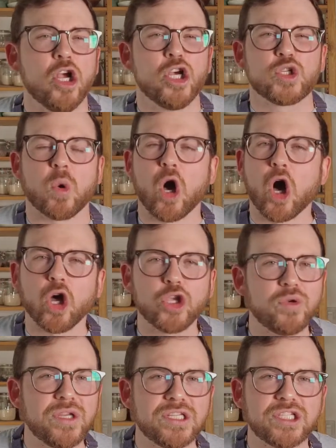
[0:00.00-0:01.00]
So all
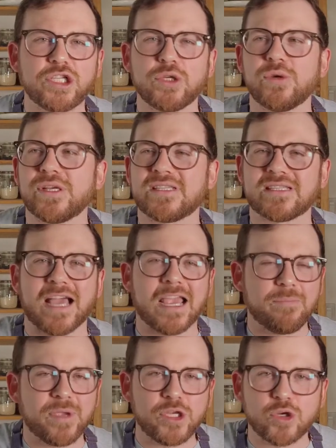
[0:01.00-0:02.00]
you need to do is
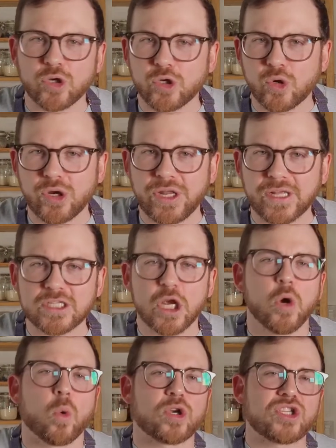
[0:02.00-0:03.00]
type in your ingredients
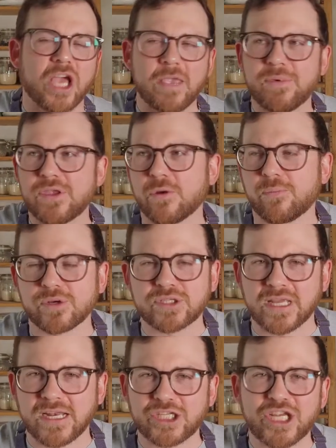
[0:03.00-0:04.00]
or type in your
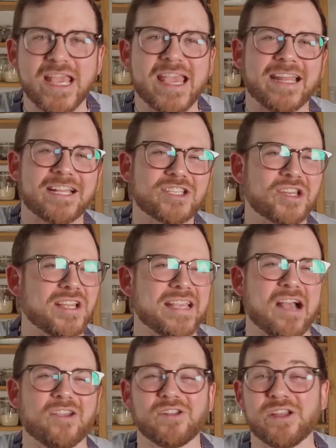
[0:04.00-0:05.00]
percentage and it's gonna
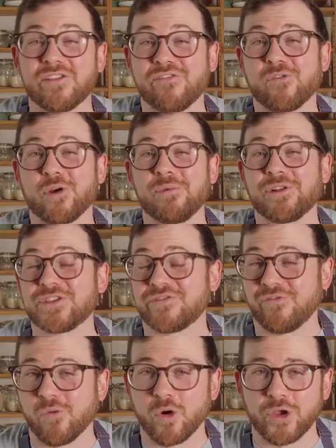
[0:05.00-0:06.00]
calculate the formulas
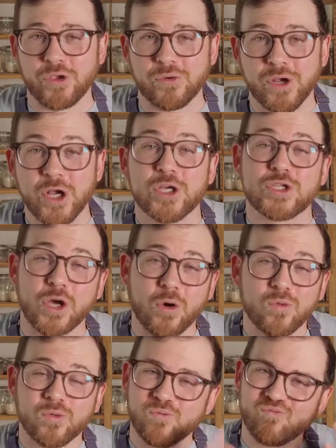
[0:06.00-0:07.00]
for you. So
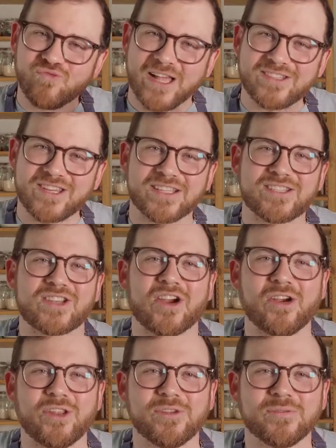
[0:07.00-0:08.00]
let's get
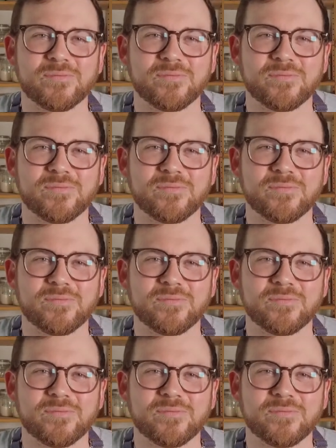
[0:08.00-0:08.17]
started.